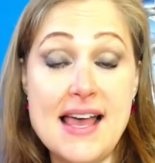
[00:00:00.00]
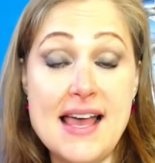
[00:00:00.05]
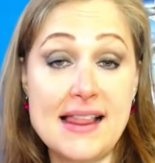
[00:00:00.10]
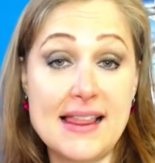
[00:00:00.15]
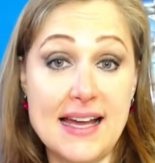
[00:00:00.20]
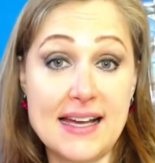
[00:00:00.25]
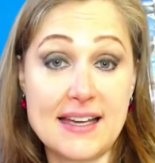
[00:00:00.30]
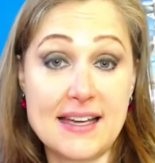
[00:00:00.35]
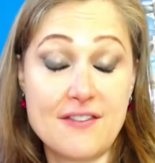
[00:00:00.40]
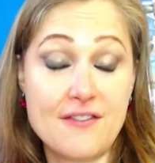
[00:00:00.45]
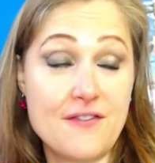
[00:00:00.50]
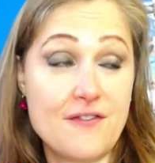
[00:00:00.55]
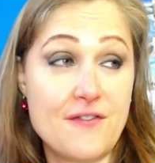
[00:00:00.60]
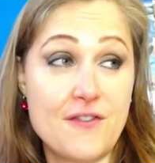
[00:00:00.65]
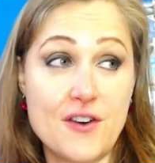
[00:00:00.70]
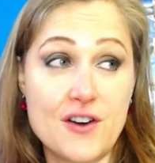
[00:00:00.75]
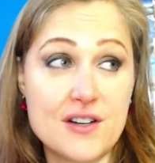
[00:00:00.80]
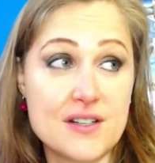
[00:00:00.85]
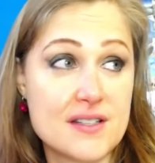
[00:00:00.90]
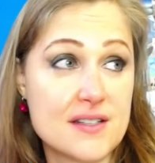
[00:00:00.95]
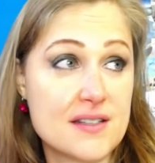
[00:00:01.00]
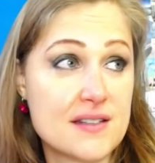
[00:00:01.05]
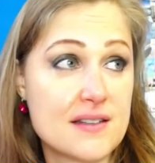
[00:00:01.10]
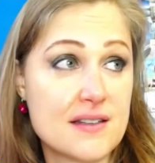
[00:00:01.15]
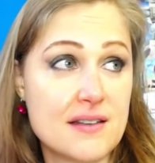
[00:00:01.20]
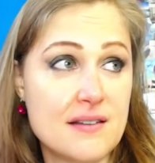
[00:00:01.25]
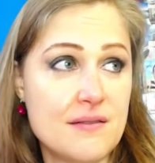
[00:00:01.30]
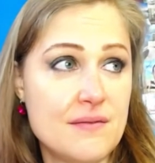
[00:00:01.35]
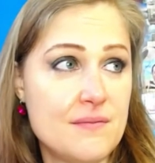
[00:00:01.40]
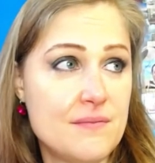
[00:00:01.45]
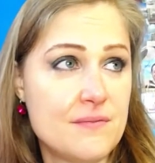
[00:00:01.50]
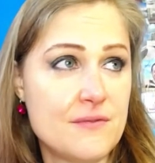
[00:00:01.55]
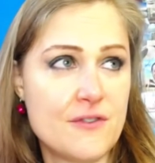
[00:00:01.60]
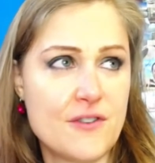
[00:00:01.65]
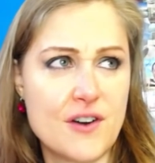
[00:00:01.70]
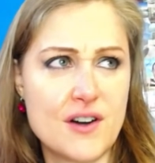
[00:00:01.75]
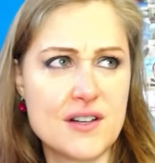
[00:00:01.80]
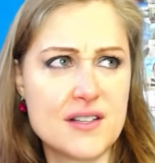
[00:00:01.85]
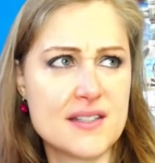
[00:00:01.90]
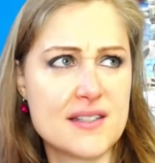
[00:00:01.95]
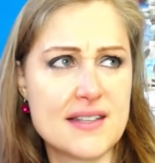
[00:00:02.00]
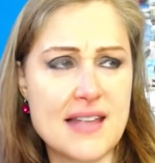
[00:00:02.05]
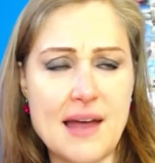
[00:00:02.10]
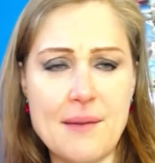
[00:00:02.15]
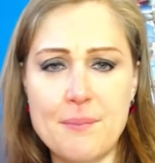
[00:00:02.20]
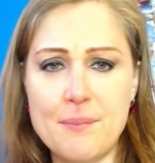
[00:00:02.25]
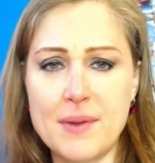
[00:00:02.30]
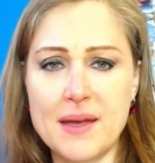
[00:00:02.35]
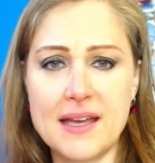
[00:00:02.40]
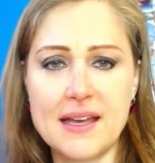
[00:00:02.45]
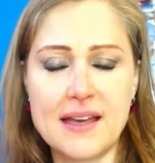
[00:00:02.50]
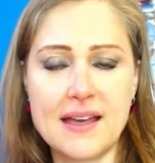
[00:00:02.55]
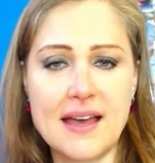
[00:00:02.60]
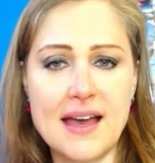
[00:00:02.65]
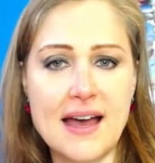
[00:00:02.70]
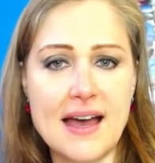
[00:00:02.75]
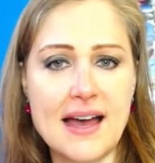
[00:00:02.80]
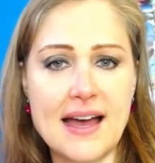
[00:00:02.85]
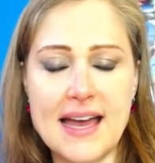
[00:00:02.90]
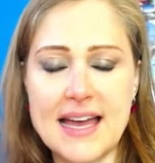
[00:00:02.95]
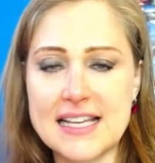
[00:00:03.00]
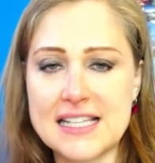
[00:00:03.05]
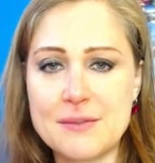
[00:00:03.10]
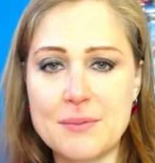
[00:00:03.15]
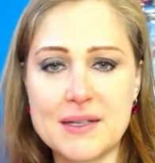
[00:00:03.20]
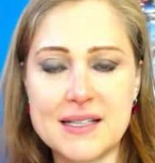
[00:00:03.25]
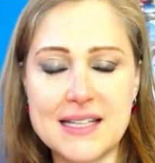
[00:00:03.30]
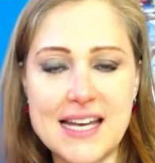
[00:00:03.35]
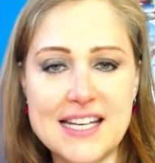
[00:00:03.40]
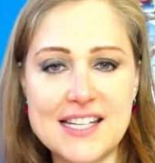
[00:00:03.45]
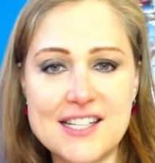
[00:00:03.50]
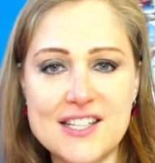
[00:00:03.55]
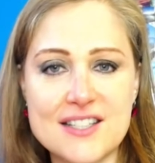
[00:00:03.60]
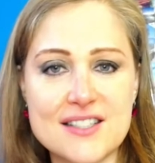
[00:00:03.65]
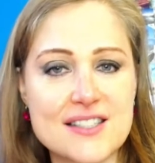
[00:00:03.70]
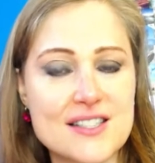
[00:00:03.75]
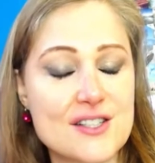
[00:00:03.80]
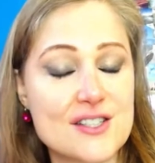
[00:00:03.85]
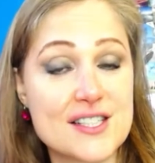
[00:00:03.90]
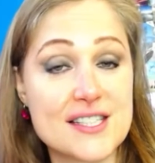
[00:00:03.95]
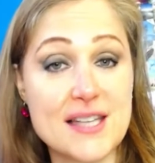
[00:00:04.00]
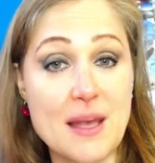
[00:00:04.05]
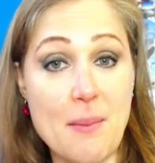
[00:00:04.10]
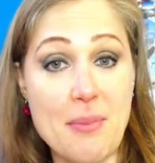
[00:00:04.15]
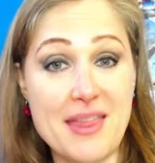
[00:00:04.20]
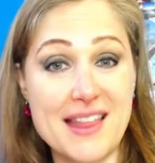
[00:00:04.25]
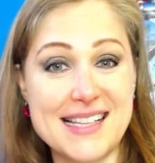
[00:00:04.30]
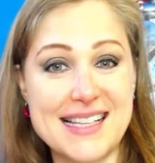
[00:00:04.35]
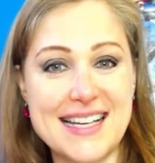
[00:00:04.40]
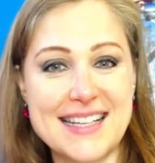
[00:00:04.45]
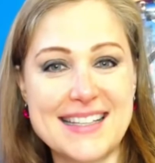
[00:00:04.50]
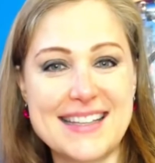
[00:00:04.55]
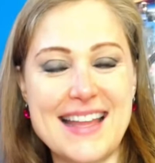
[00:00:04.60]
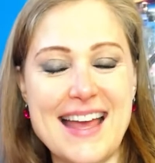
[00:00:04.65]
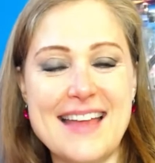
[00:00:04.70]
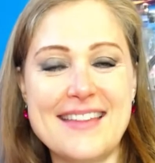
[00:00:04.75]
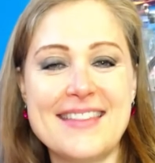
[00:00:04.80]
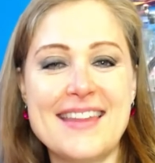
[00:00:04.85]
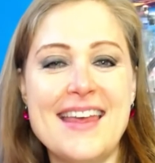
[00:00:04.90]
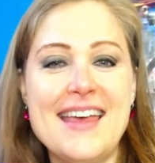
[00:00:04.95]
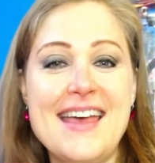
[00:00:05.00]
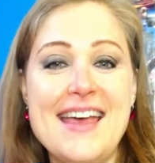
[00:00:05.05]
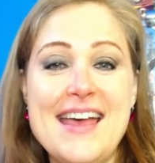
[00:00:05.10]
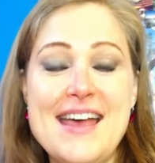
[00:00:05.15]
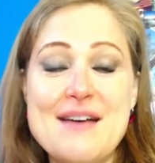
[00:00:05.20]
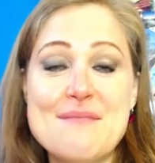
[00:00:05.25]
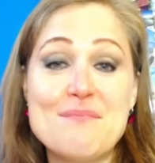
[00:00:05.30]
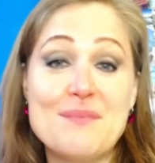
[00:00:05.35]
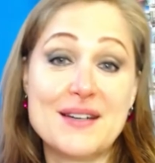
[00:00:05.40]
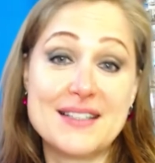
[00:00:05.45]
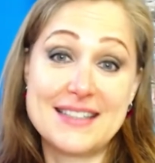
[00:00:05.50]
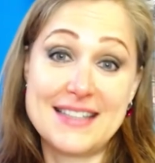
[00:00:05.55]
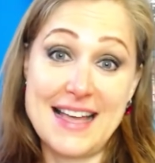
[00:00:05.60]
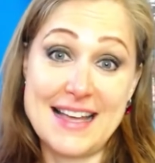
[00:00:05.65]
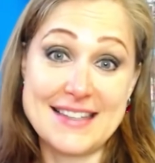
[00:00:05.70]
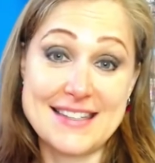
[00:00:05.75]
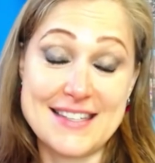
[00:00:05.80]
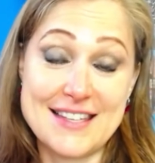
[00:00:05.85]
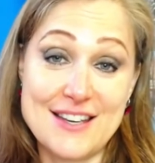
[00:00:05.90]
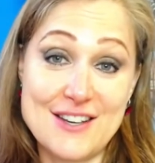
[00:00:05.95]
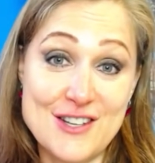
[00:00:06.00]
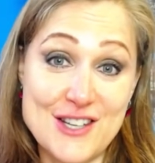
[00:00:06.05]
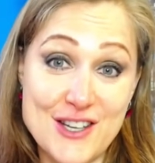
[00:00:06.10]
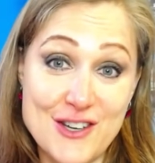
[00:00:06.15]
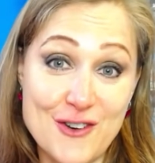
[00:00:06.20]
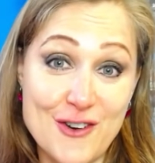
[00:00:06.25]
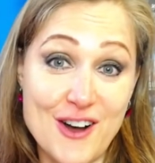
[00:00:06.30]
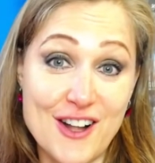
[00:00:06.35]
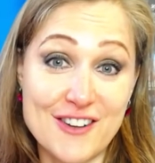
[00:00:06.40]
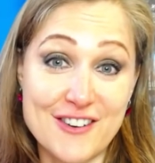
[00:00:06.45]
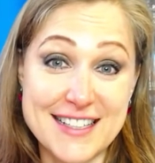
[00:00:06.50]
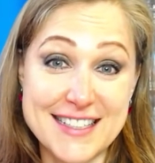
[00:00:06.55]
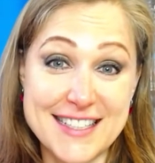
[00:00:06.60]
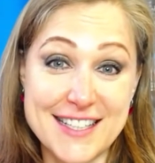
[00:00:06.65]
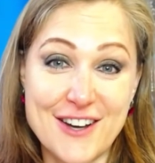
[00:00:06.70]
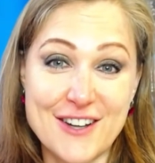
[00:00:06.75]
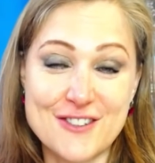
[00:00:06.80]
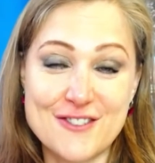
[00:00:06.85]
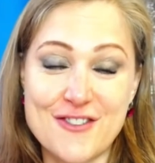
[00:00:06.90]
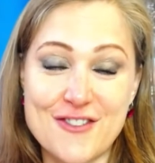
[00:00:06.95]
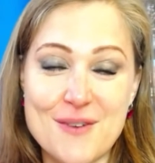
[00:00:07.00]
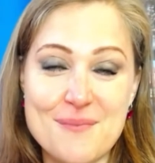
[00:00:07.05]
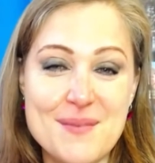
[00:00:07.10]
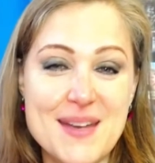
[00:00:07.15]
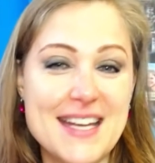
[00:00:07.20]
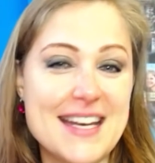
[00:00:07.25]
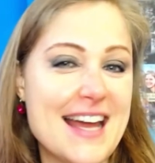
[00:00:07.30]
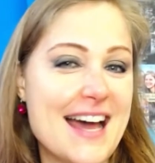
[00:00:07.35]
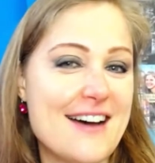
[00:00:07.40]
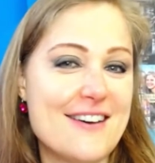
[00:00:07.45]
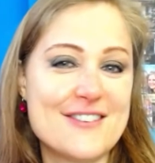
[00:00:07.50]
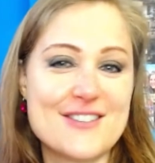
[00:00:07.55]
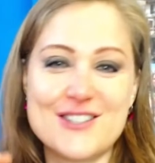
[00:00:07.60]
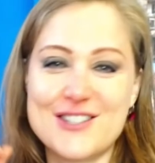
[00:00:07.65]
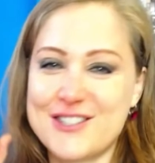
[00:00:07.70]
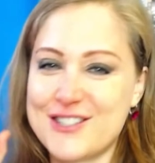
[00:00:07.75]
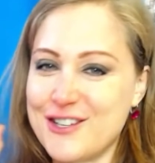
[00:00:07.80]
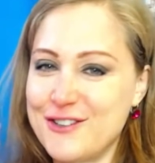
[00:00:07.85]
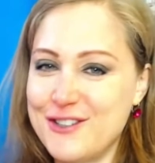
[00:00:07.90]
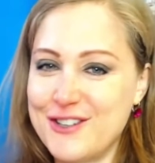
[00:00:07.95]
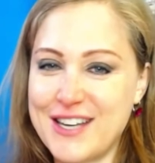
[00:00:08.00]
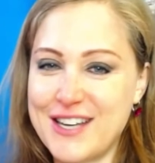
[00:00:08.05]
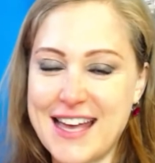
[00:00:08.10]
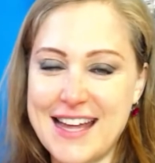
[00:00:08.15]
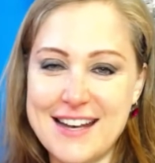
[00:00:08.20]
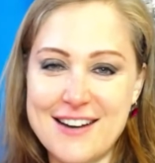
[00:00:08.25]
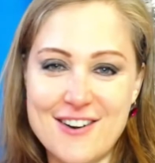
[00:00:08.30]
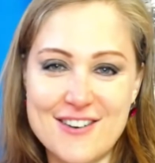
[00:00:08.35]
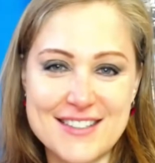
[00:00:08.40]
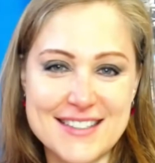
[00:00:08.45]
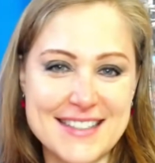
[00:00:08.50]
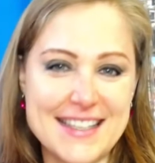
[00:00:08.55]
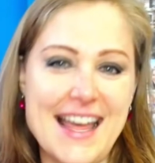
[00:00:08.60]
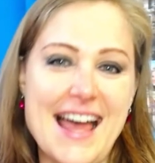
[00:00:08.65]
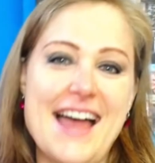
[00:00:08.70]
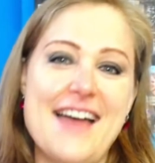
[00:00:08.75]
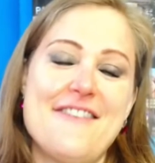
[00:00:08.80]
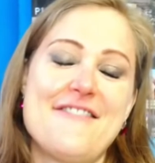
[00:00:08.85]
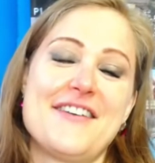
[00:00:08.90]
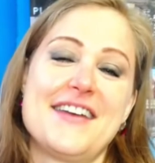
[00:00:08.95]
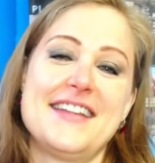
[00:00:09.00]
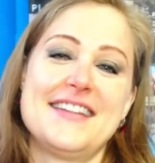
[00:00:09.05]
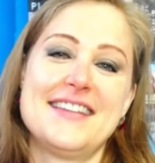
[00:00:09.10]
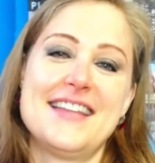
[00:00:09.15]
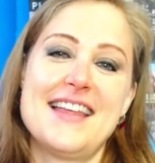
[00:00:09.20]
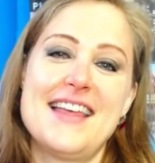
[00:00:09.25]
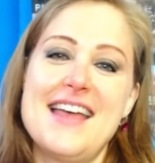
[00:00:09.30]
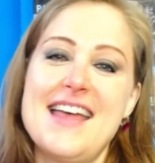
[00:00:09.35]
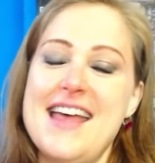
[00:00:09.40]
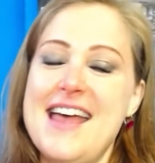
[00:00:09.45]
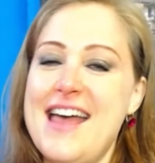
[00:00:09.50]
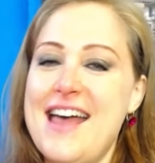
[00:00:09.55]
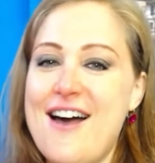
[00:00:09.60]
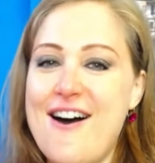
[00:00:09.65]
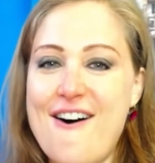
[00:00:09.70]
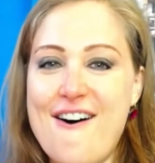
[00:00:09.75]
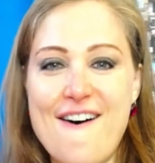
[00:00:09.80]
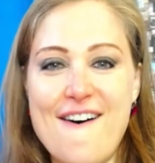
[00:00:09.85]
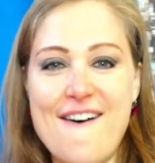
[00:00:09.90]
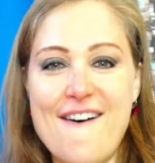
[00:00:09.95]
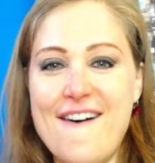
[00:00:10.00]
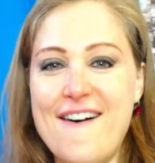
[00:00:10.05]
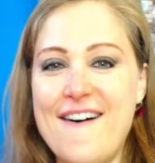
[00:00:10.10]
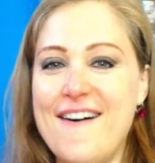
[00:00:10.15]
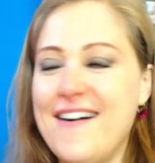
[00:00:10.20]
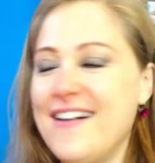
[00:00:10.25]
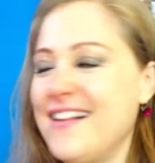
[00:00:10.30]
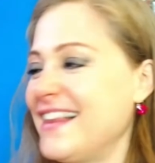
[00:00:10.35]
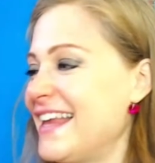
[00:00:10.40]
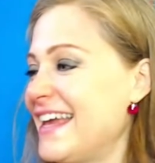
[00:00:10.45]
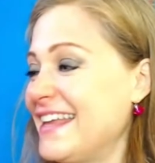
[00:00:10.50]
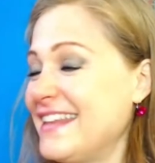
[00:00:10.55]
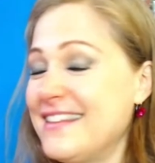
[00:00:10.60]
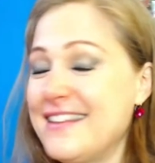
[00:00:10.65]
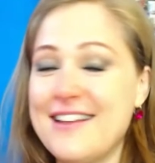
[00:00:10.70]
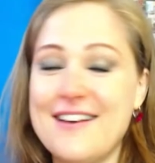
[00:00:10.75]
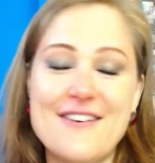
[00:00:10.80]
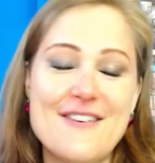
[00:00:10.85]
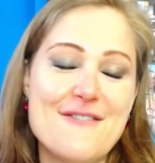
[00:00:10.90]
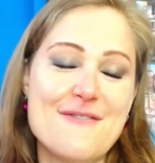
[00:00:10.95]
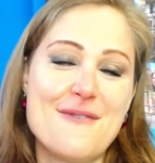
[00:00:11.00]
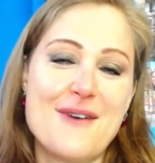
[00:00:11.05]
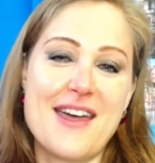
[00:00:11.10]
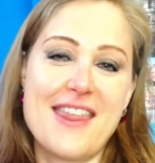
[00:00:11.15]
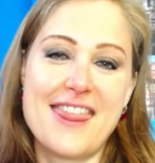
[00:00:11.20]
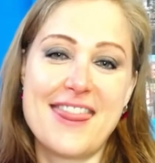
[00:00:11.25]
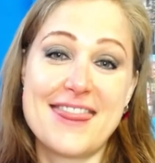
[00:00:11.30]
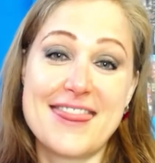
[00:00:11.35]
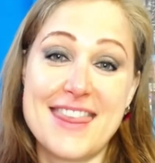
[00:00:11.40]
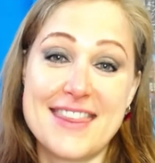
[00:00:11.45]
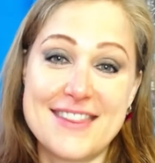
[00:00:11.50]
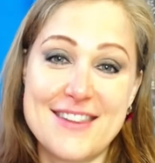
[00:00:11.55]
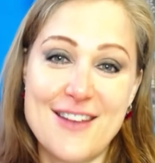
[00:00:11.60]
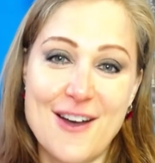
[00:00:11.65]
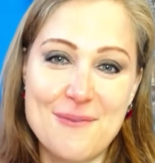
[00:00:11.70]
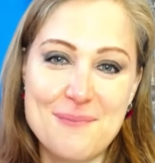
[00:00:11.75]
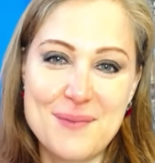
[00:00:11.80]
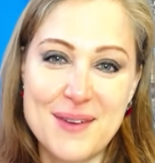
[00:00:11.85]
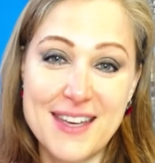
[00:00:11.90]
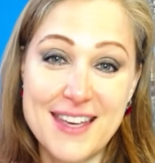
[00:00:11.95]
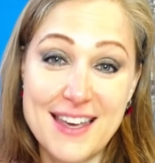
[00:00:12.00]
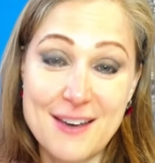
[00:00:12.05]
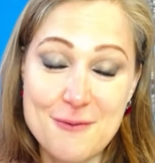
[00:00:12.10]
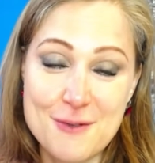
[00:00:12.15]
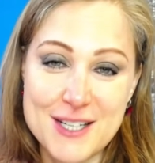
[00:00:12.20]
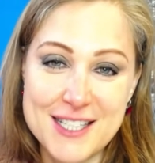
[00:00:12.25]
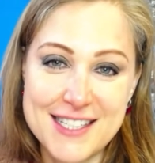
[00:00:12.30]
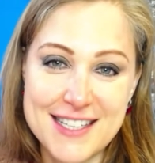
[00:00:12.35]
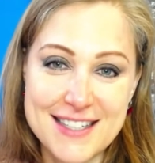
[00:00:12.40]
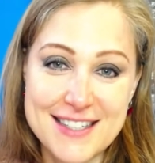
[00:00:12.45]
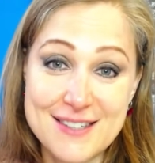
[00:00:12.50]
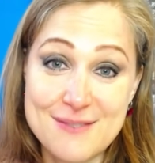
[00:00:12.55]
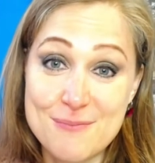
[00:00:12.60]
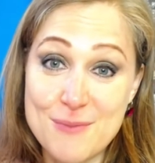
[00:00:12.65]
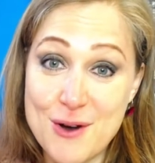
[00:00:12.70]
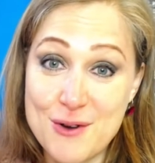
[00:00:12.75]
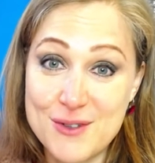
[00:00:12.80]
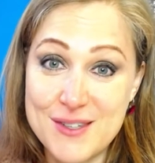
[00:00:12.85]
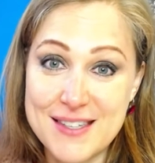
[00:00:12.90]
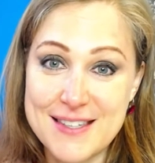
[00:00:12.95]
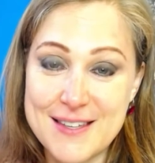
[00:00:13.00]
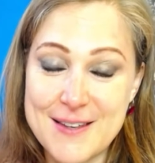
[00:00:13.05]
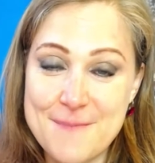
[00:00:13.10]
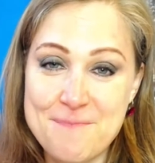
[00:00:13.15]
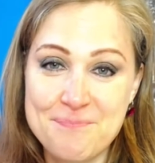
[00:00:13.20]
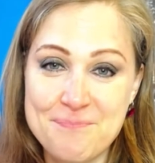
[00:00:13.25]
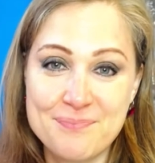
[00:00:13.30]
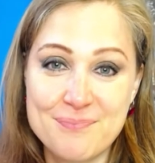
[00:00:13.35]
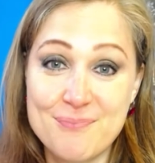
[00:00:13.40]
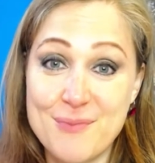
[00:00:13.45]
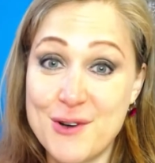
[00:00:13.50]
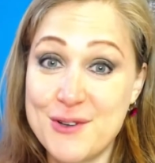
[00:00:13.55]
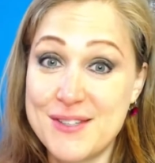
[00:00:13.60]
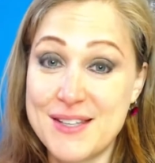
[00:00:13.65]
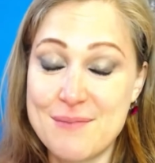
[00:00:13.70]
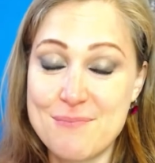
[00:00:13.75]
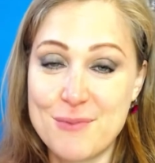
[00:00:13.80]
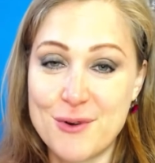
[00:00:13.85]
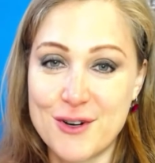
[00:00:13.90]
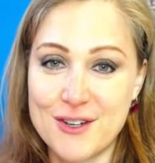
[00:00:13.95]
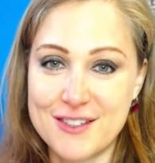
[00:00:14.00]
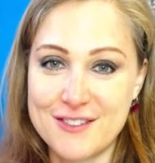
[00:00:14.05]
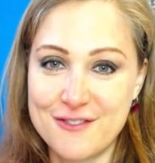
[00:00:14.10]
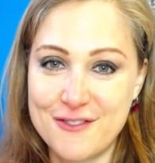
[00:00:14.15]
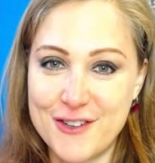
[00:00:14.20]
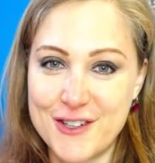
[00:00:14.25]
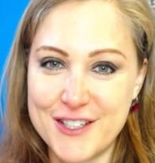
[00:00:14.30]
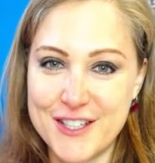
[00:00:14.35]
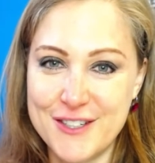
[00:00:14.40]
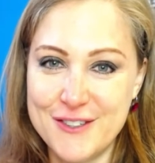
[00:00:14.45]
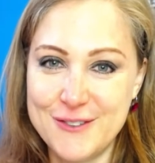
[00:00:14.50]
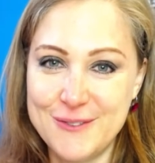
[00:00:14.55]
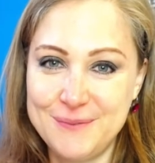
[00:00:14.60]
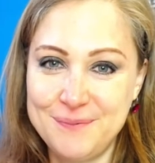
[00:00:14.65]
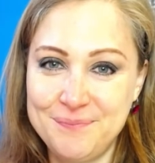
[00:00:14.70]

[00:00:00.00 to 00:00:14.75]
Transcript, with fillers: like first tapping explanations or something like that. But that's you already got from me now, so you can dive in, all in, with the topic which is most important for you.